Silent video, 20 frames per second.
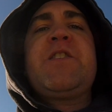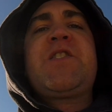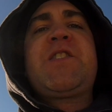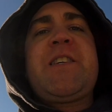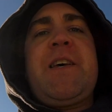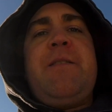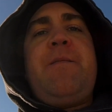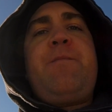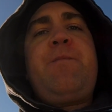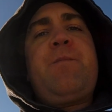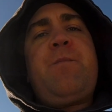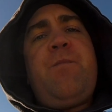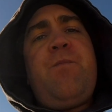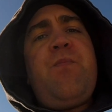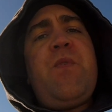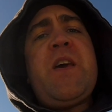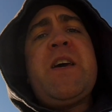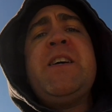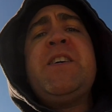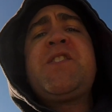
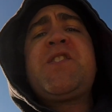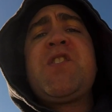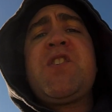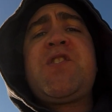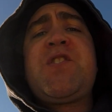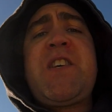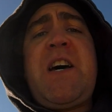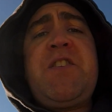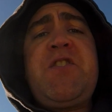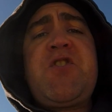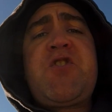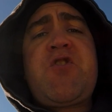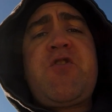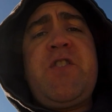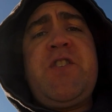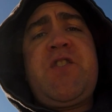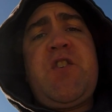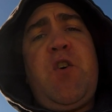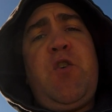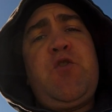a
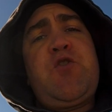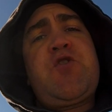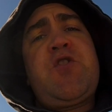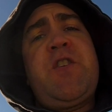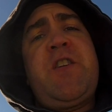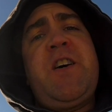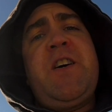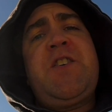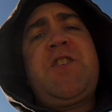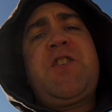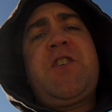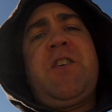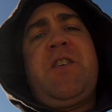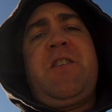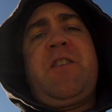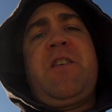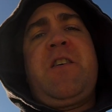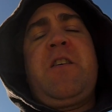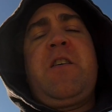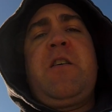centuries old
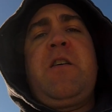tradition,